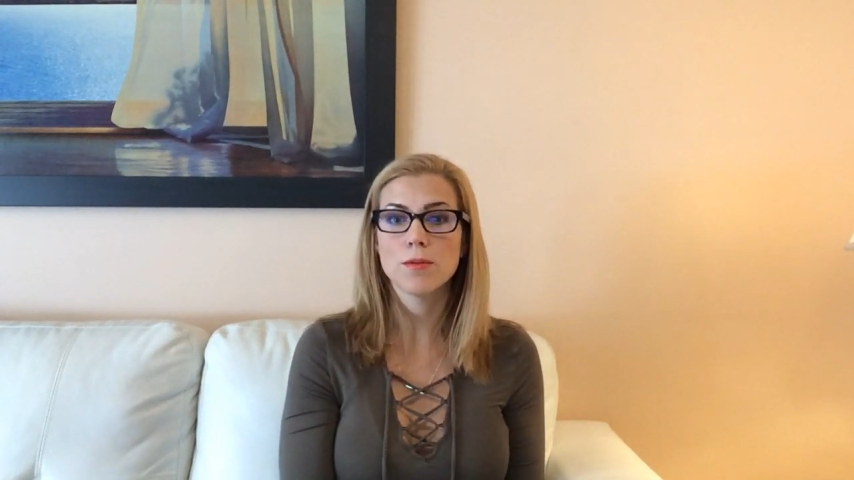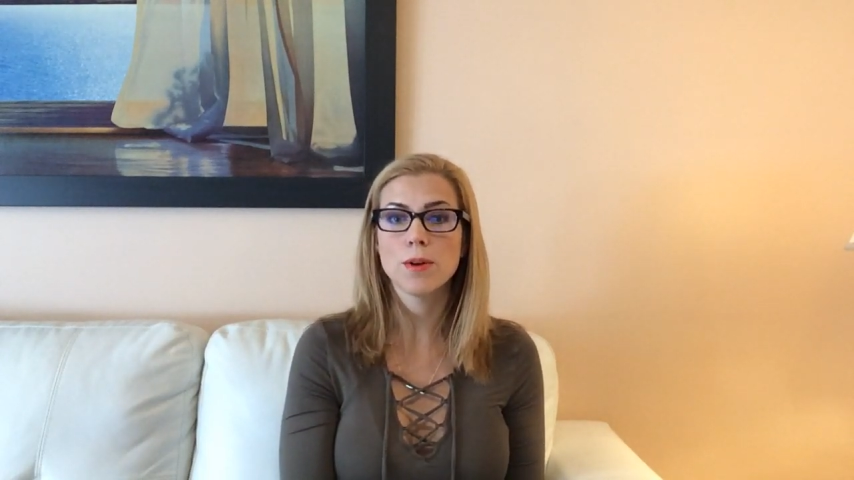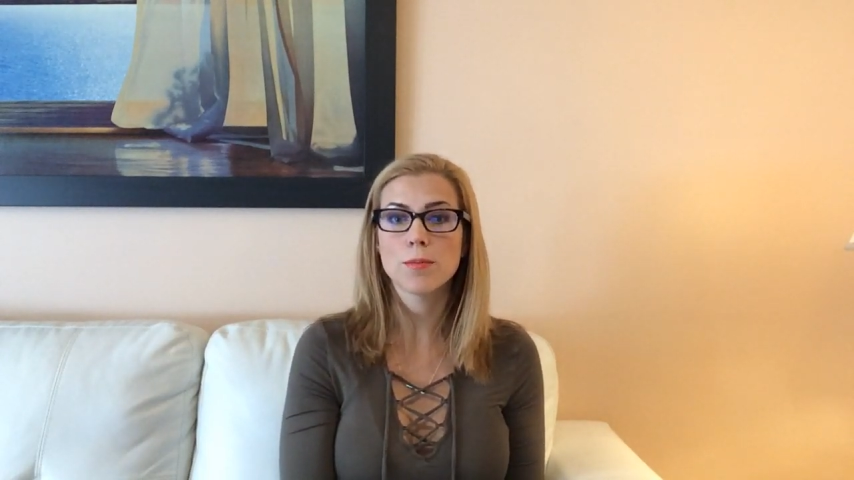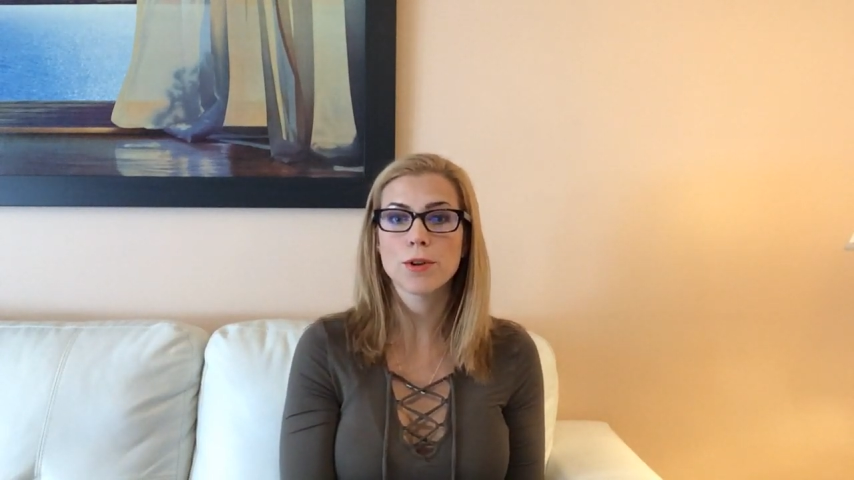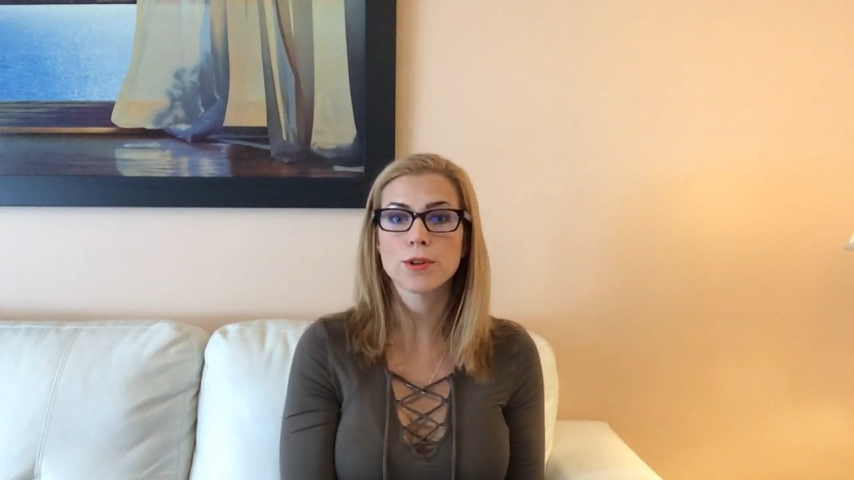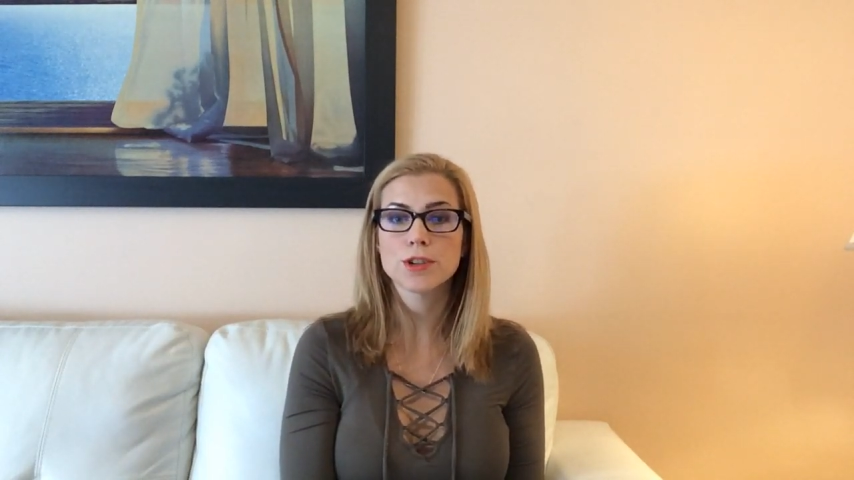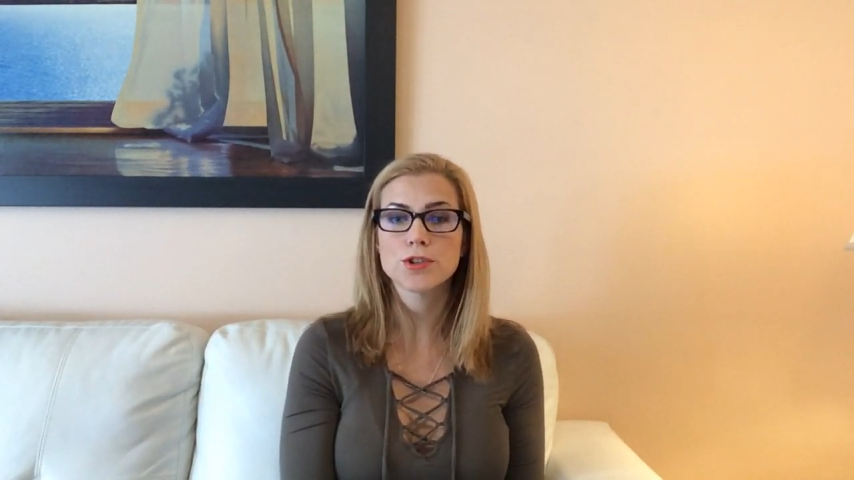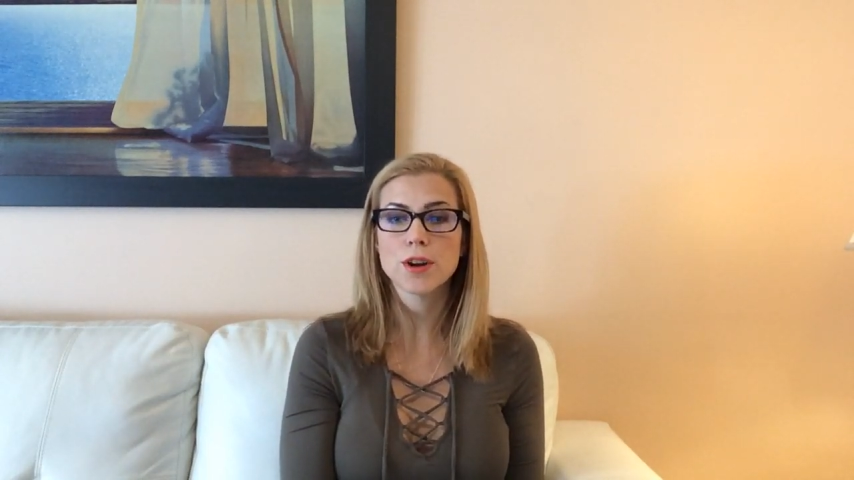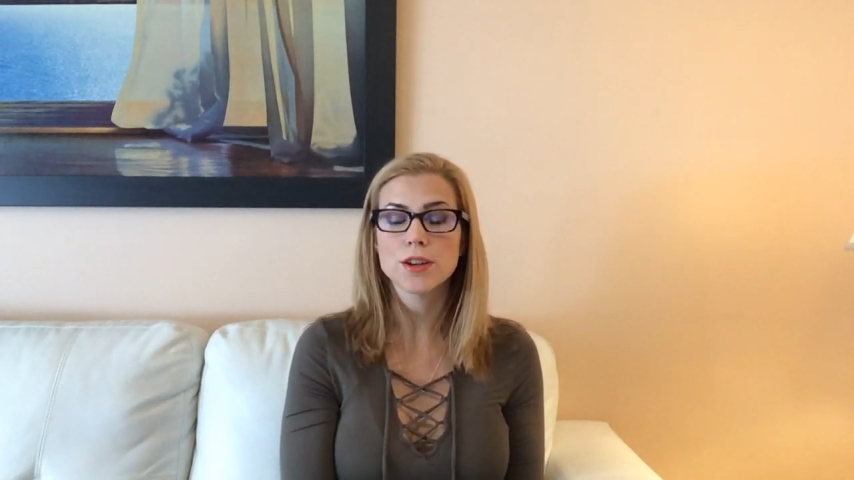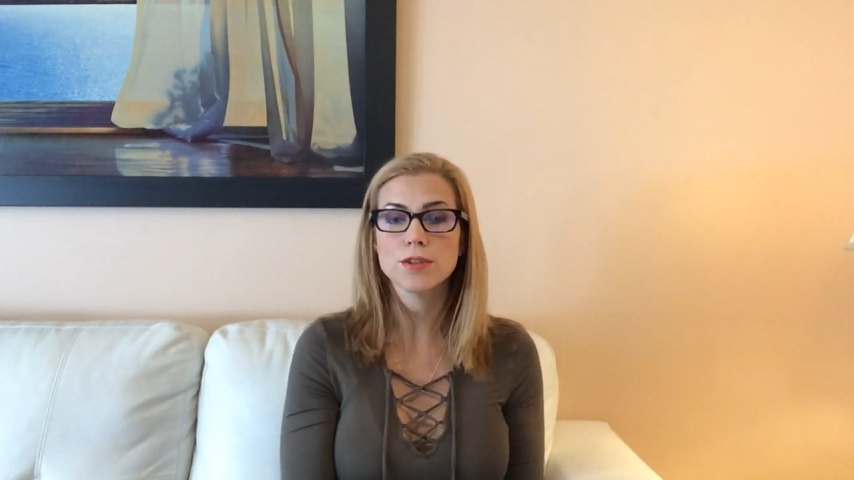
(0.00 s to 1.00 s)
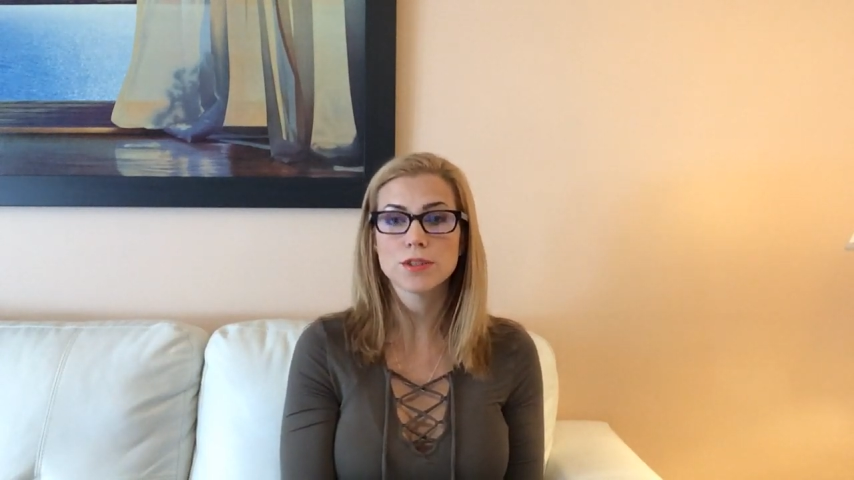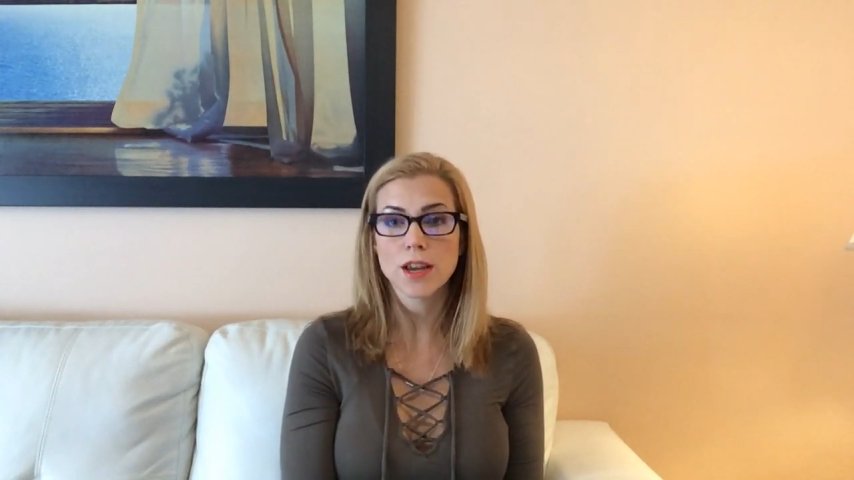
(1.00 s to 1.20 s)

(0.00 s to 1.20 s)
what brokerage do I use,